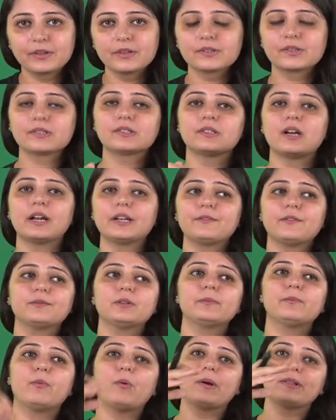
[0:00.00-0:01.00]
So starting from
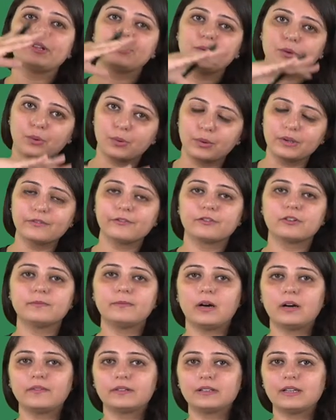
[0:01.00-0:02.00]
the point that you're going for a
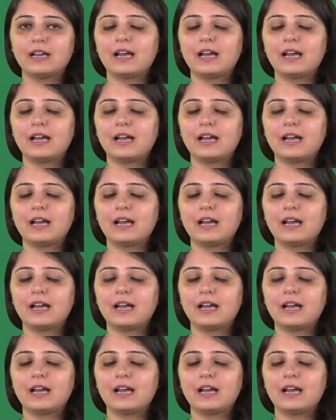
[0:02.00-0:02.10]
power